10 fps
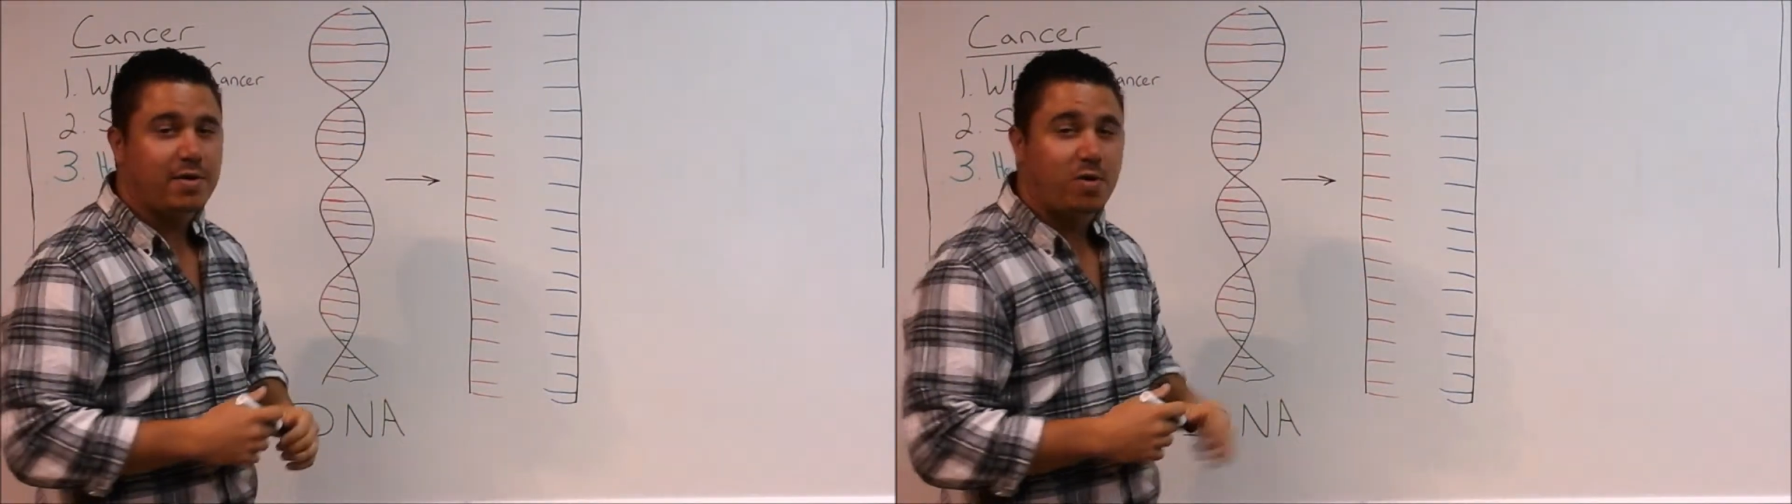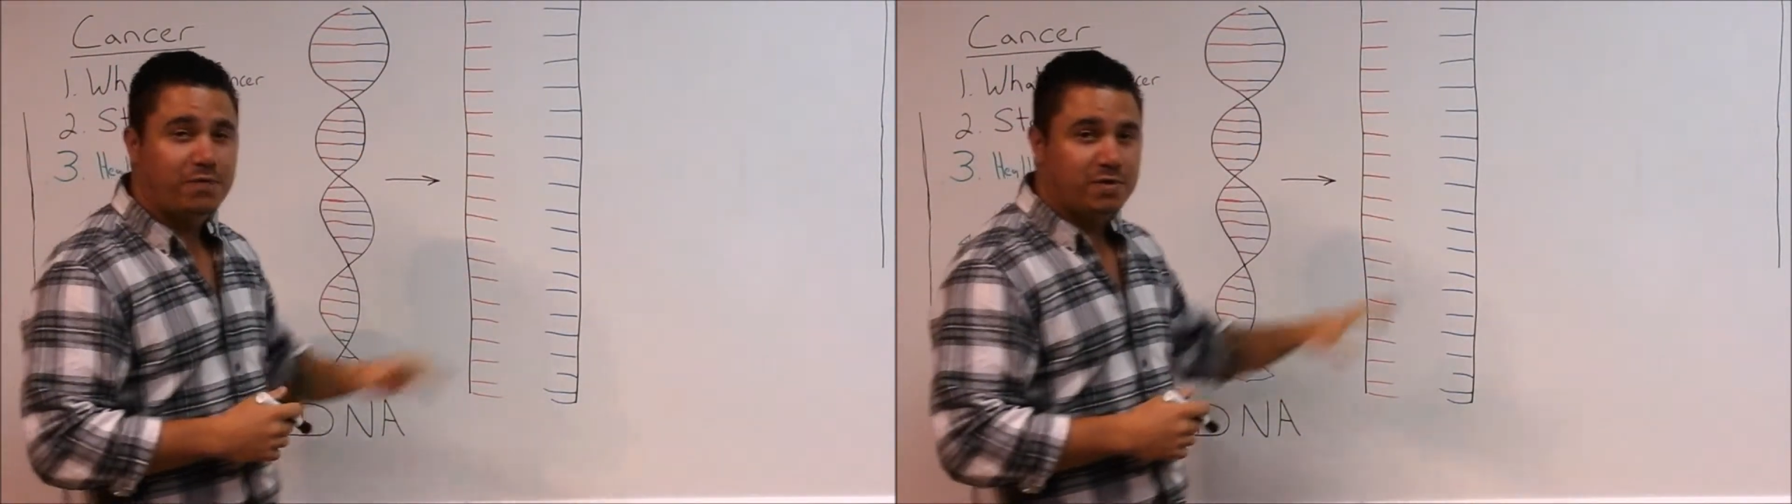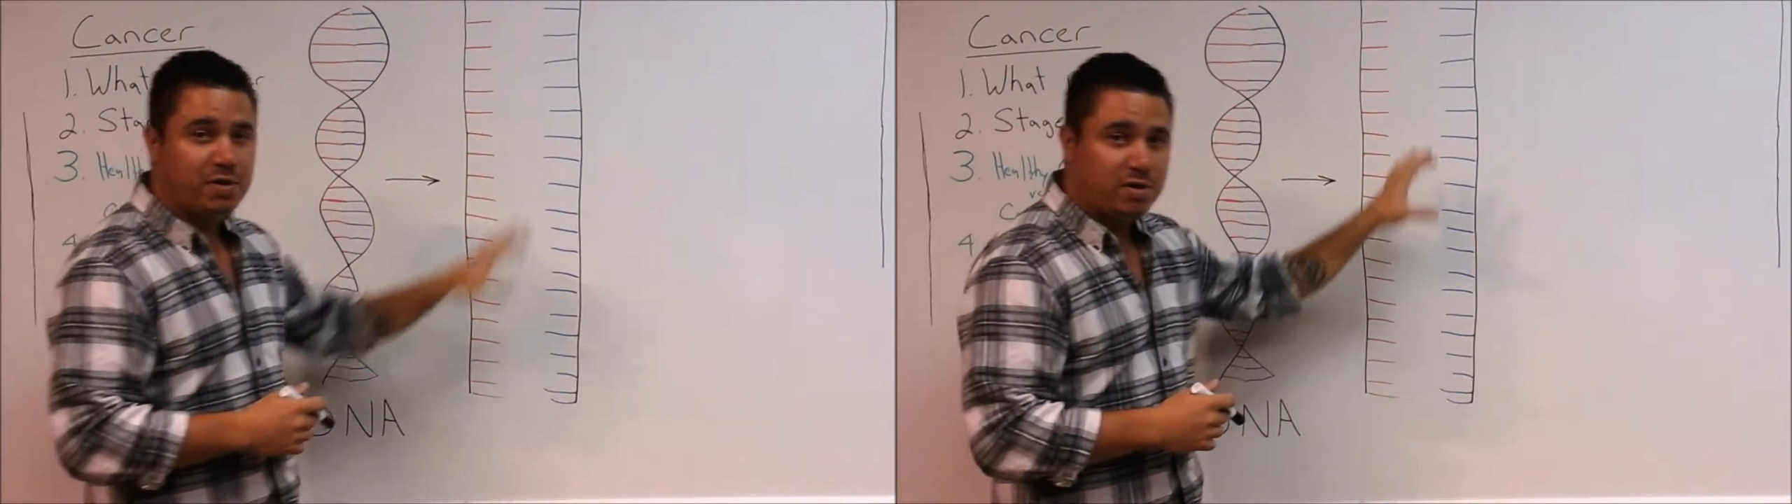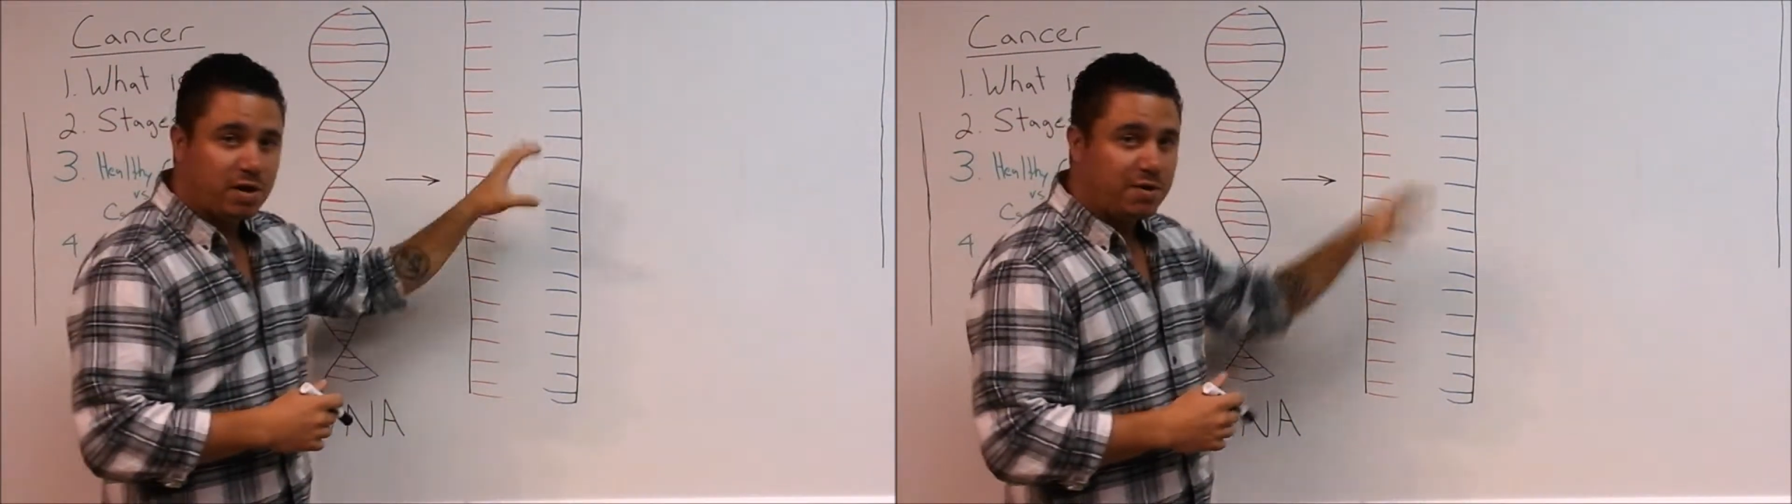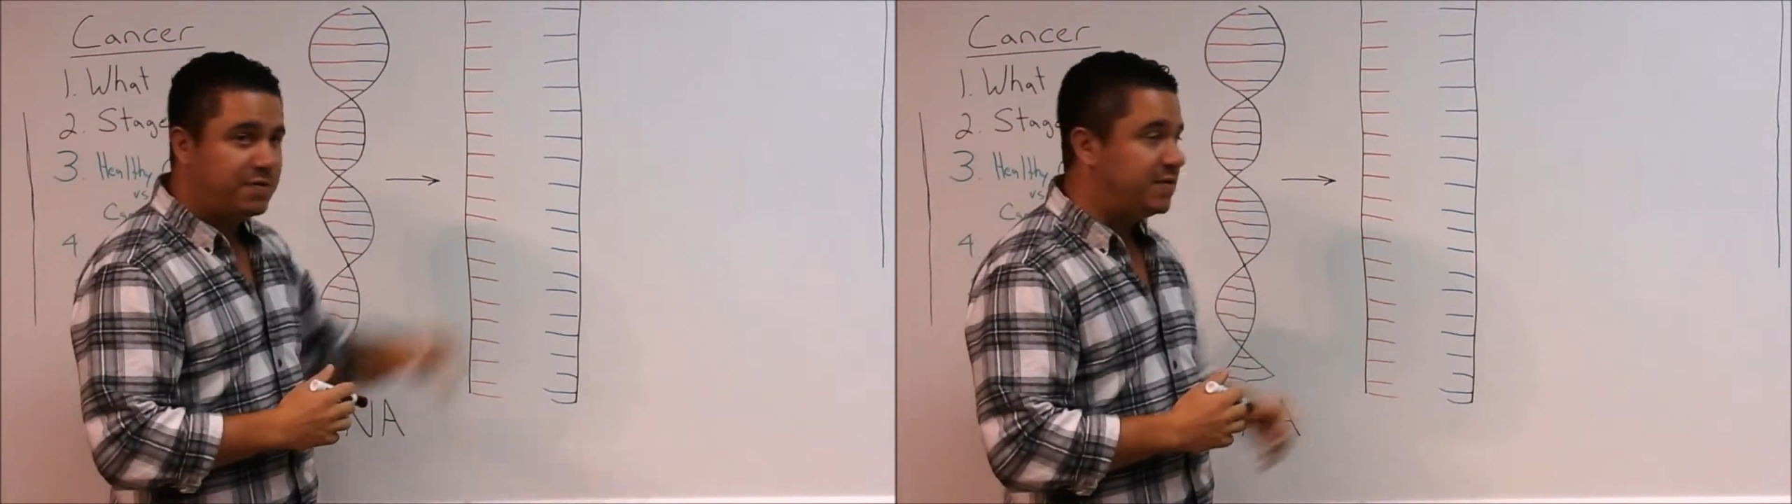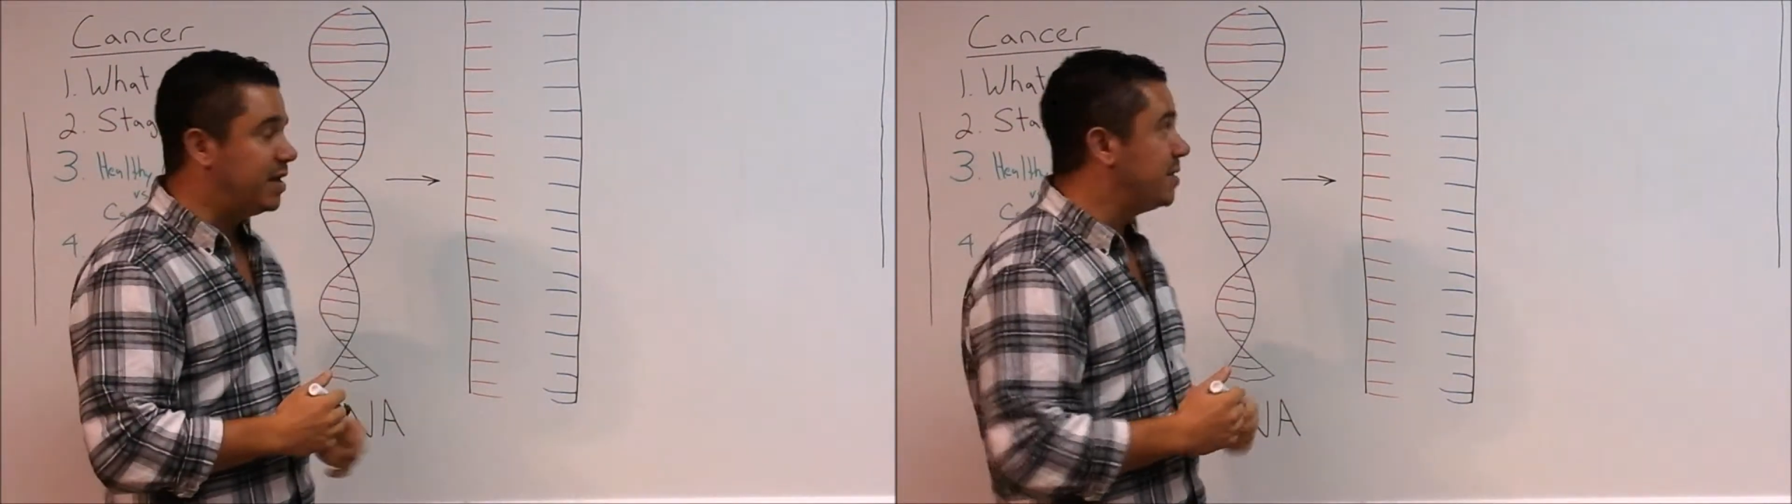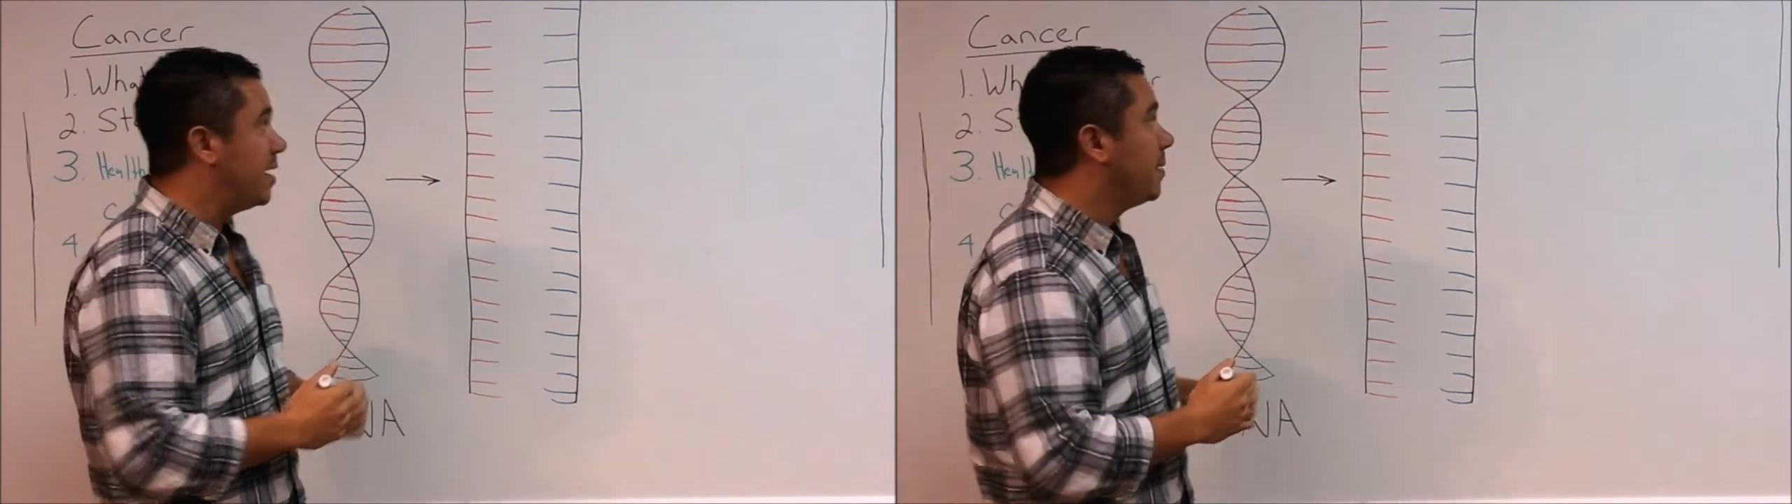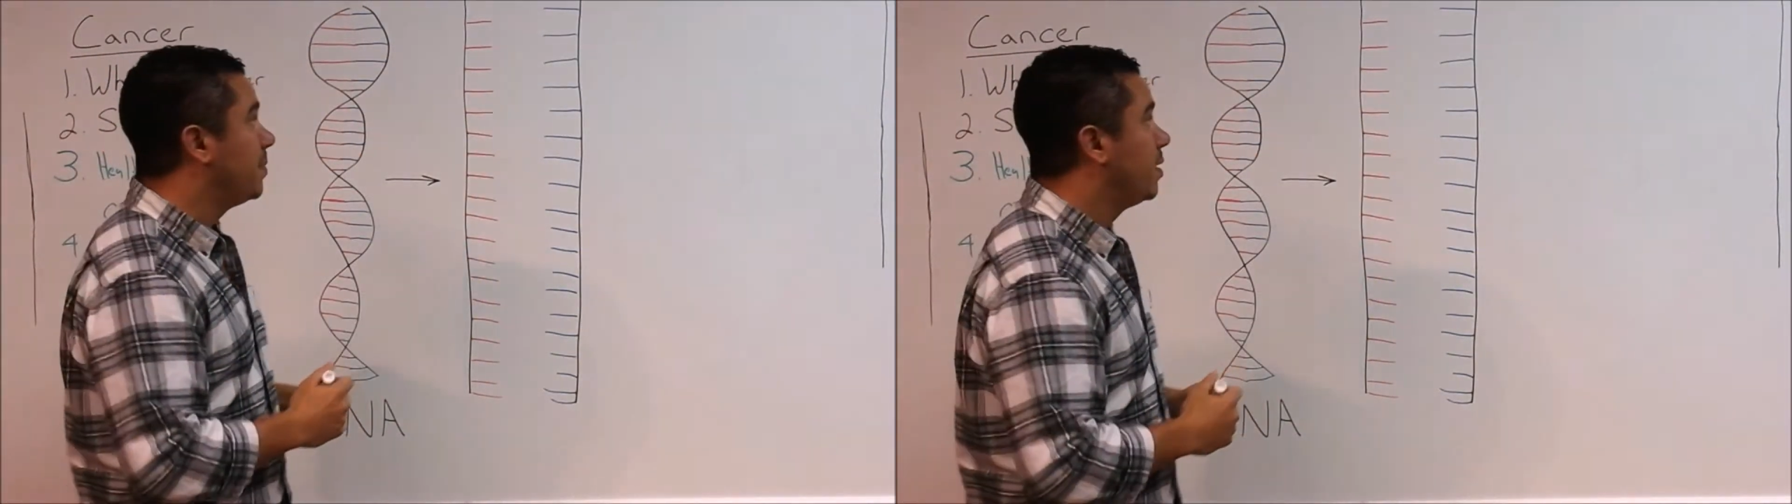Hopefully you can understand that.